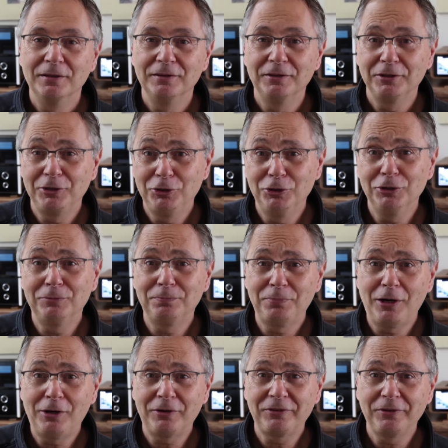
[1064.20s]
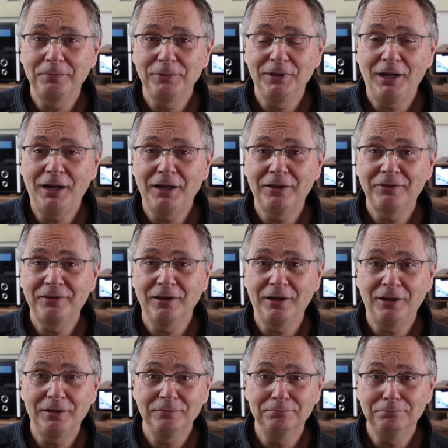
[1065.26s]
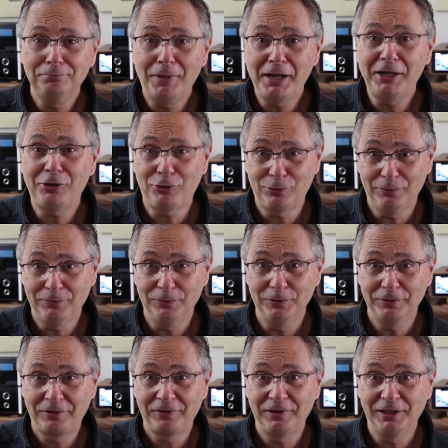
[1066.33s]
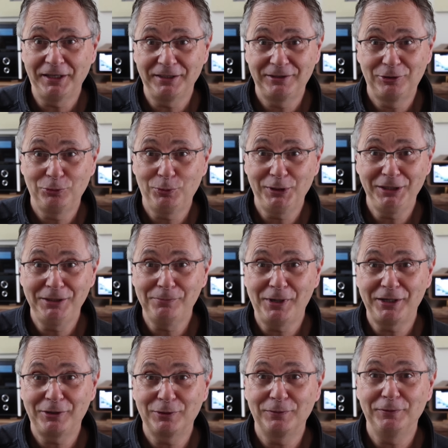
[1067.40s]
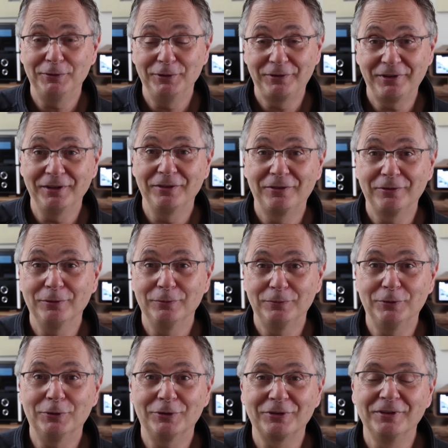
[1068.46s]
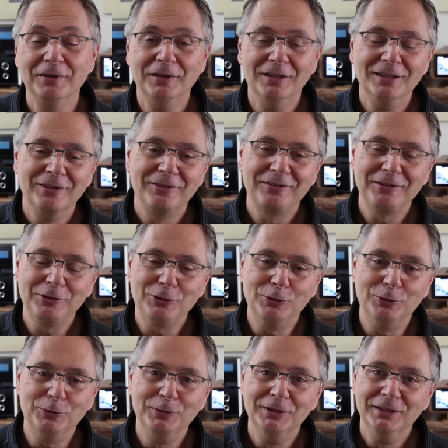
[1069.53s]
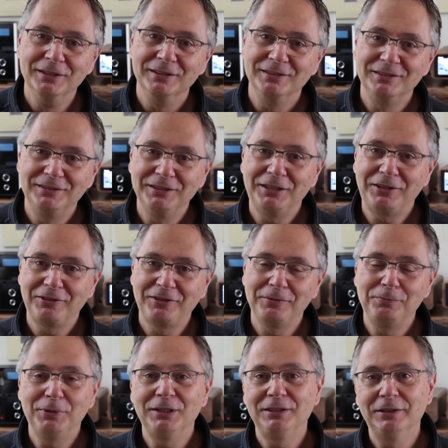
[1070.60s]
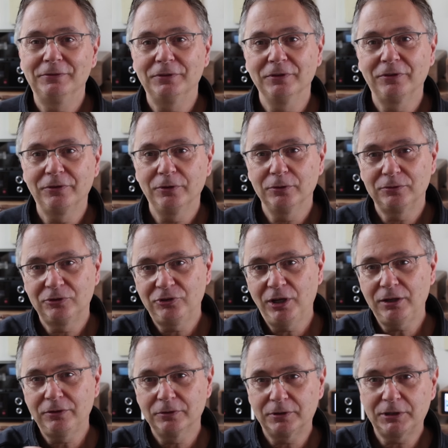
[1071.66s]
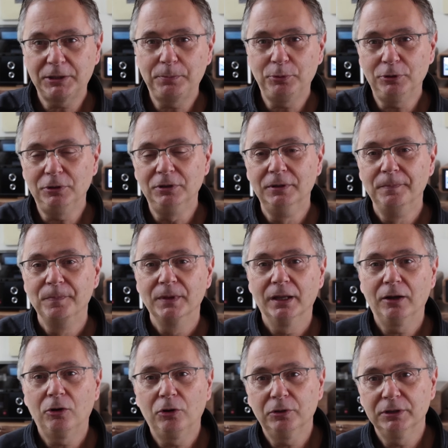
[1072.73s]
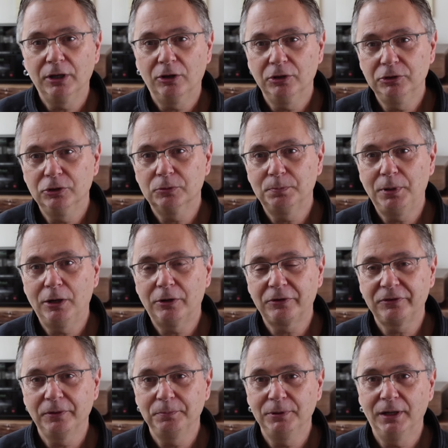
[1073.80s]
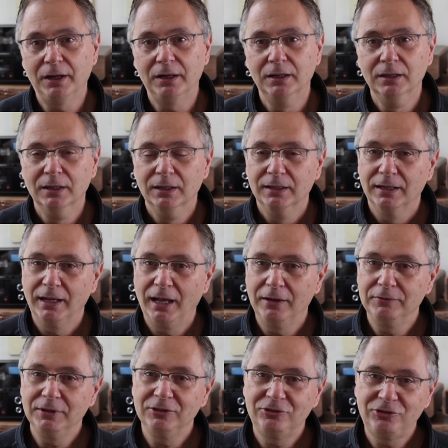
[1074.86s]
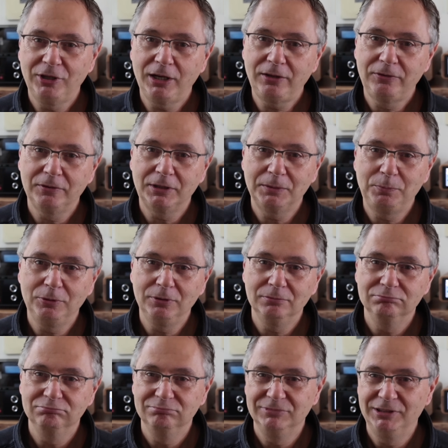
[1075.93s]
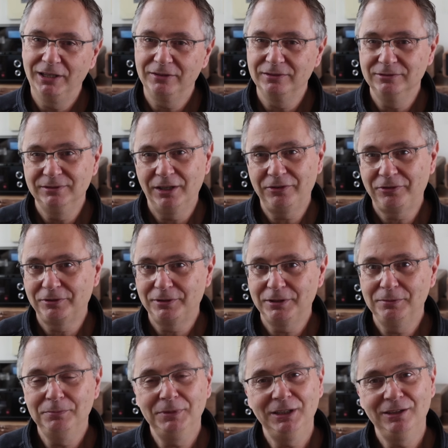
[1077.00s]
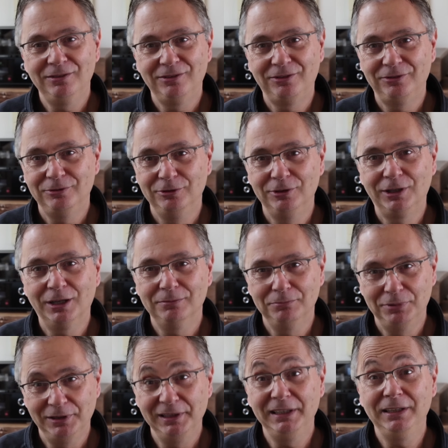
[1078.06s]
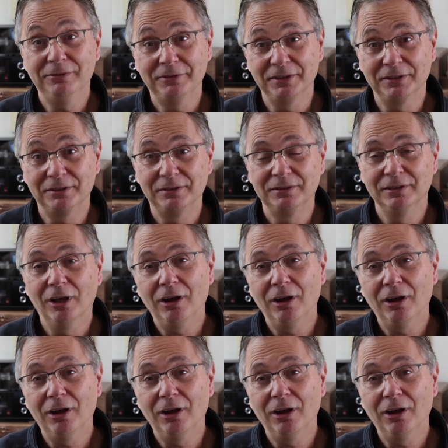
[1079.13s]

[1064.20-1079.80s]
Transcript: The good power supplies are microvolts, like 20 microvolts and so forth. So there is a big difference. So check the ripple on your power supply. Having checked the ripple doesn't necessarily mean you can believe it.